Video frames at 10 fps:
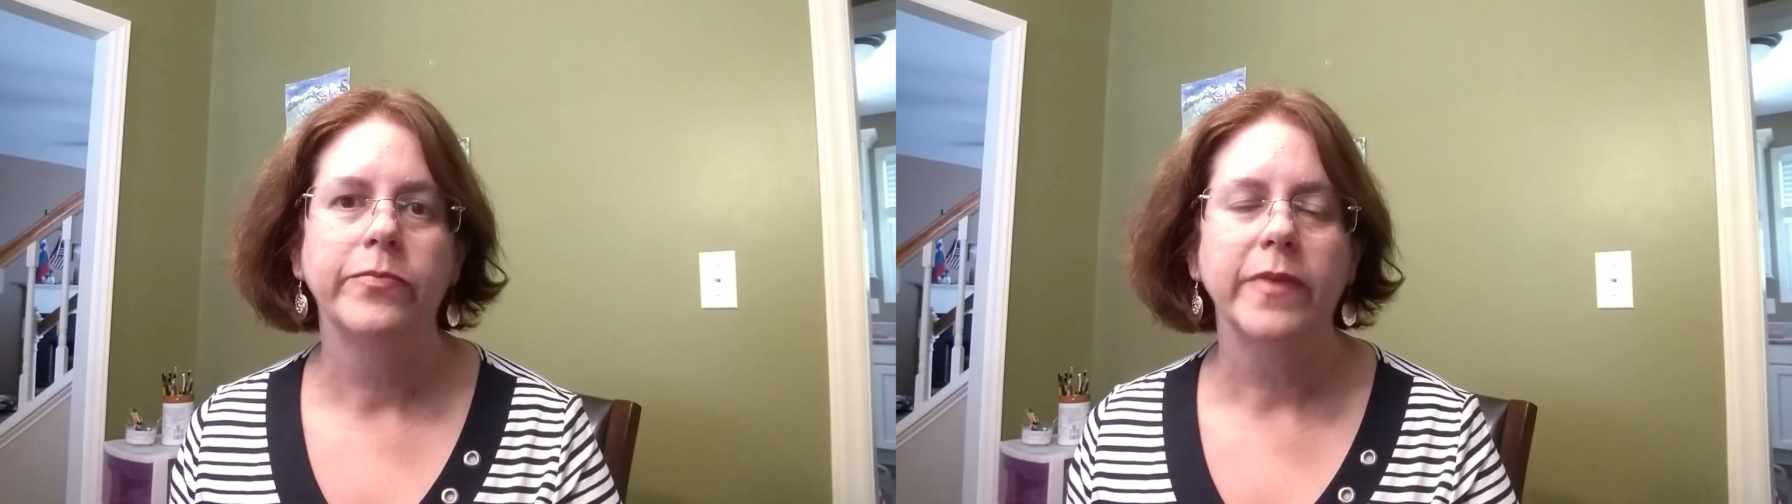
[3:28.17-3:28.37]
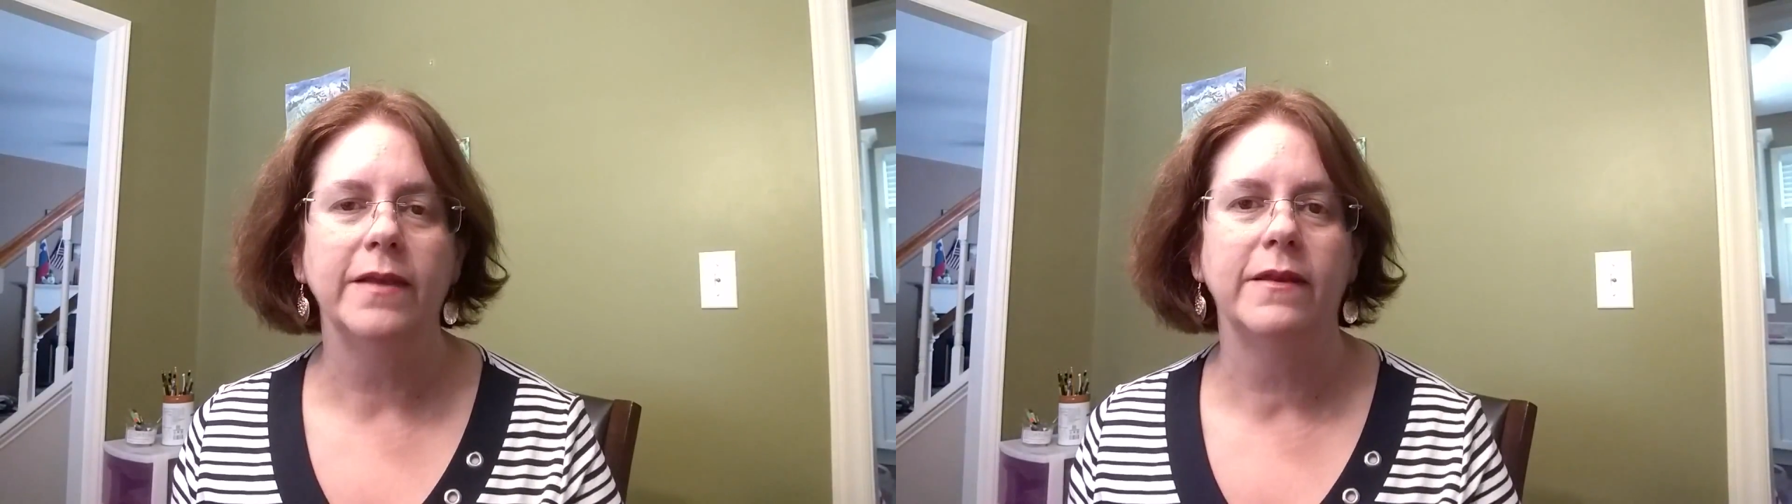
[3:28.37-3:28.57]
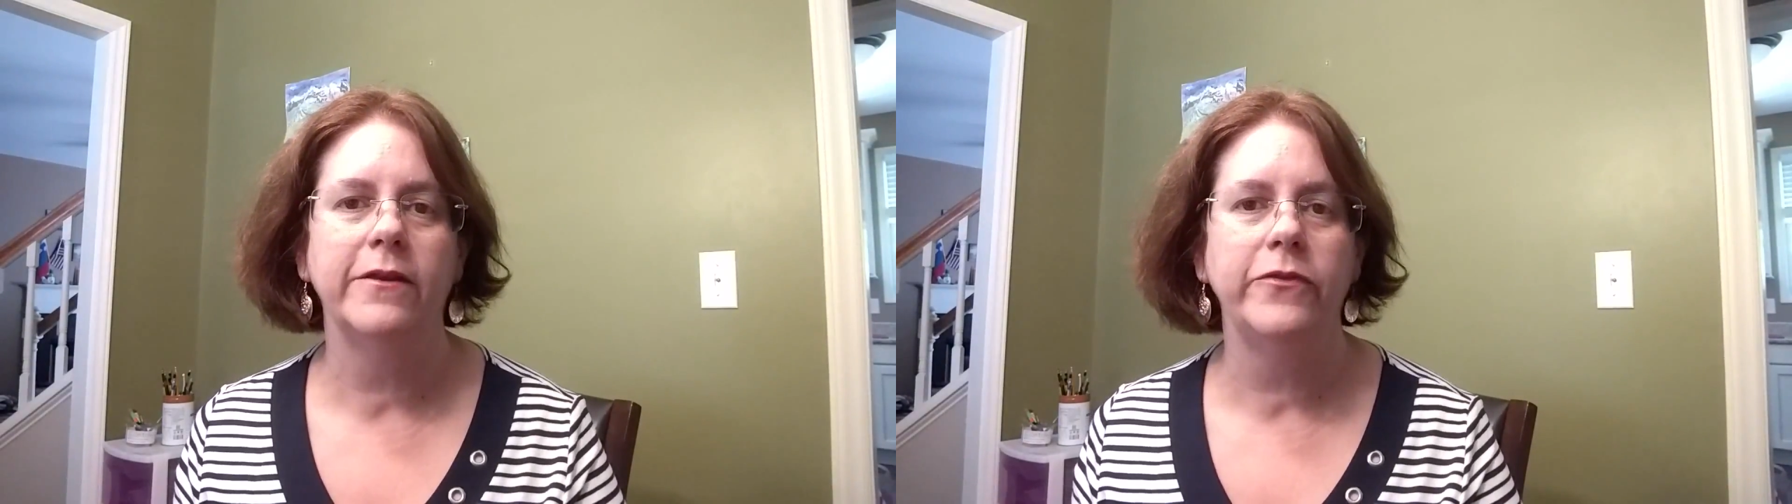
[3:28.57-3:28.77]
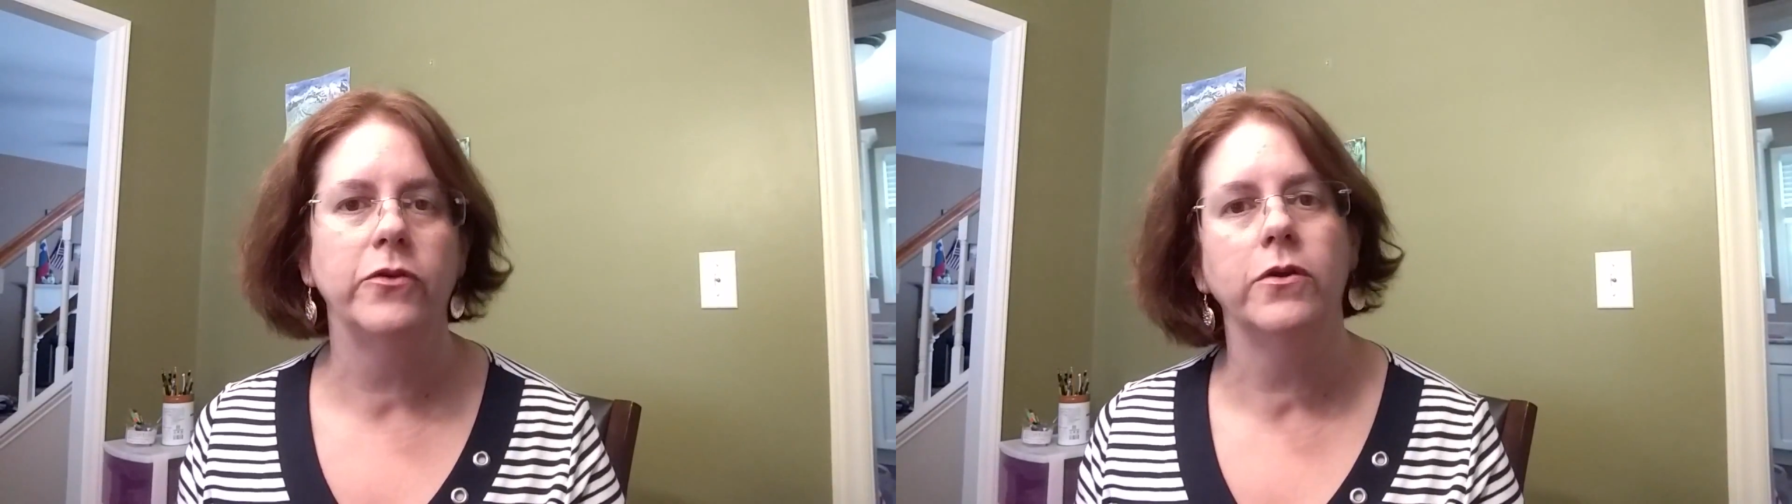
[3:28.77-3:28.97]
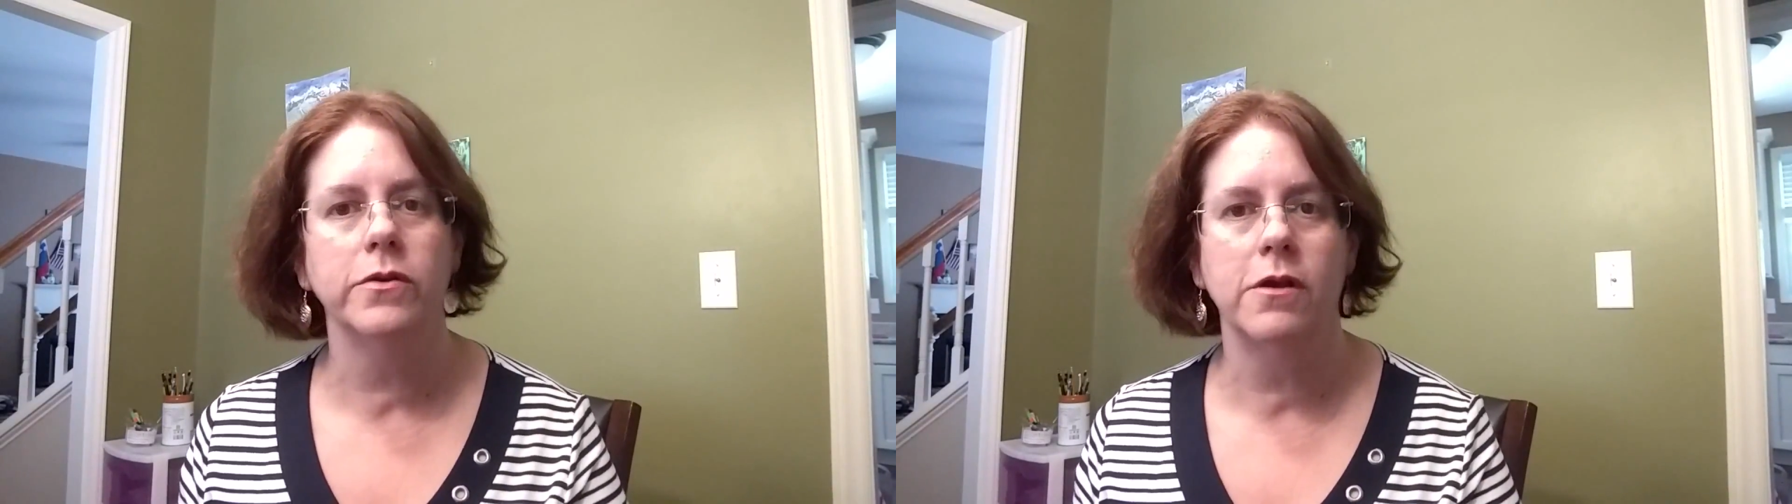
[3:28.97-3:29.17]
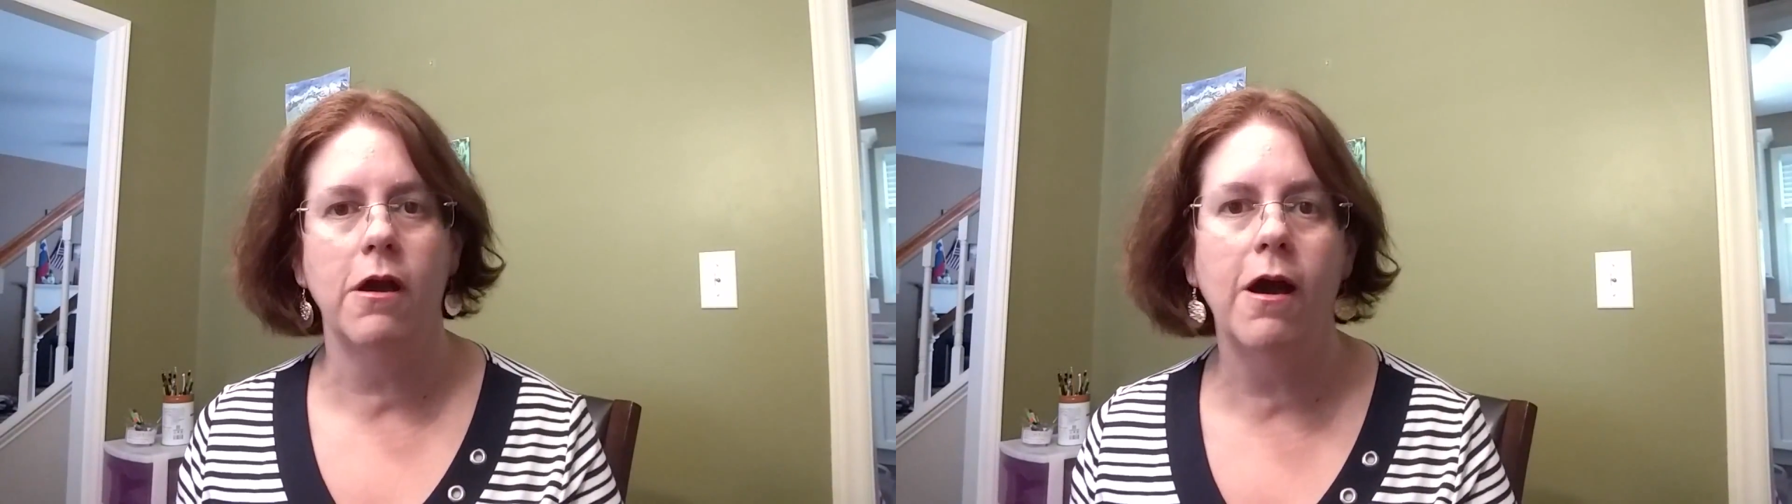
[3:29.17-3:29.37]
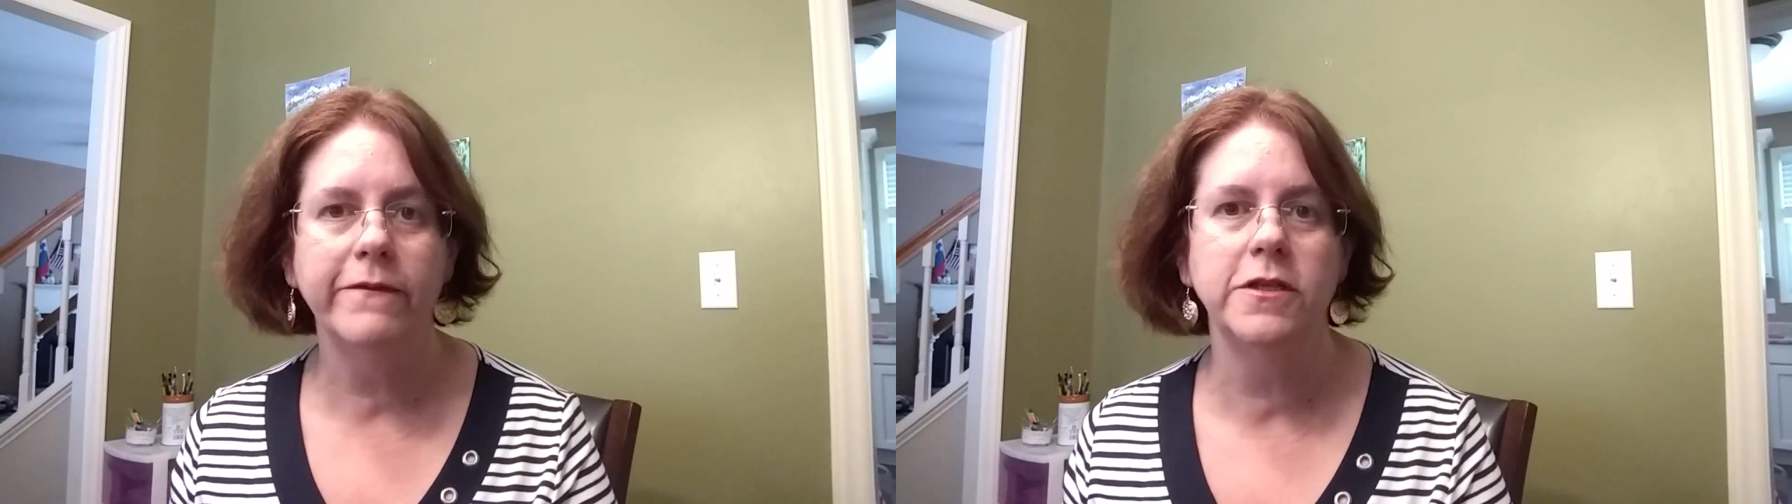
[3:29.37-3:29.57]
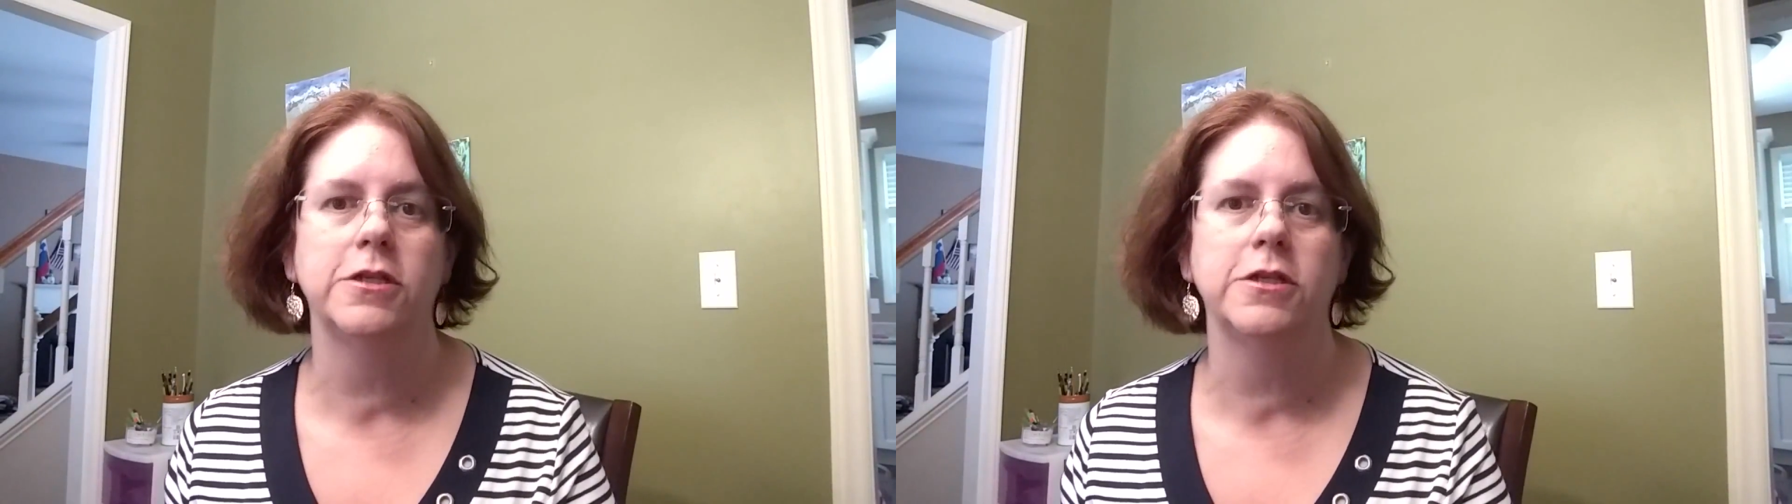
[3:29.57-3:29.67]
is that if you go to a coffee